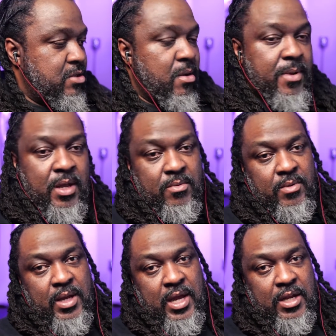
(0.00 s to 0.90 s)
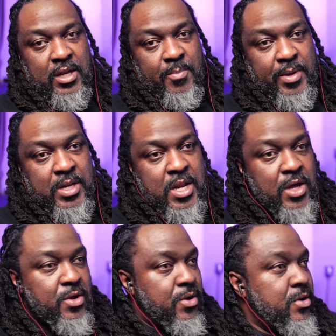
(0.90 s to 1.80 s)
I'm hitting up
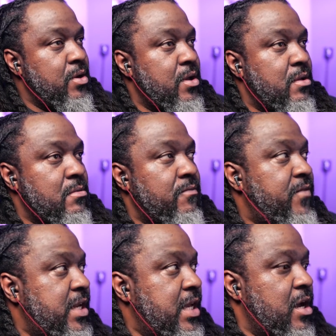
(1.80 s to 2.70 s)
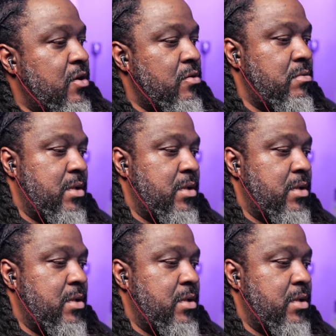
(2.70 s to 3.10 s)
another video.